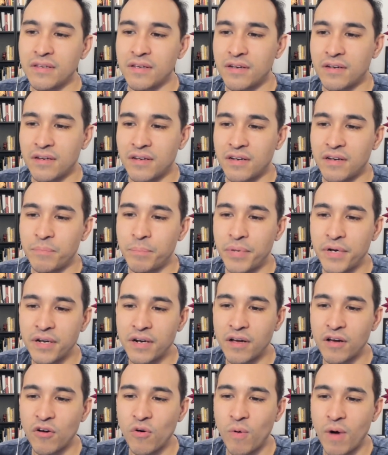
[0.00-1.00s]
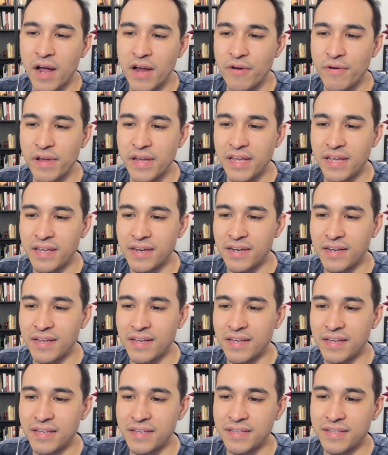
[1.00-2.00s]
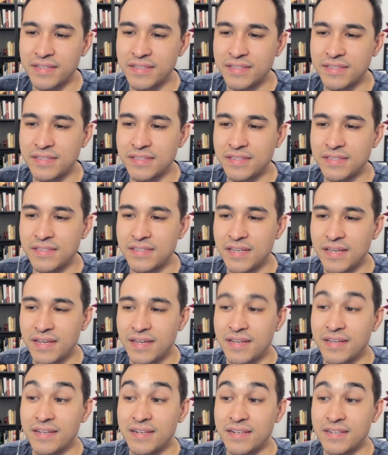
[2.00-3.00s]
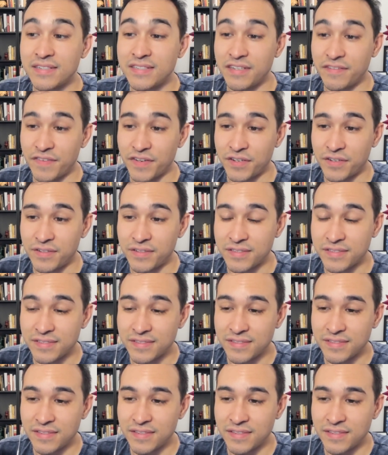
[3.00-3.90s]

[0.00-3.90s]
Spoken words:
but acquiring it is difficult.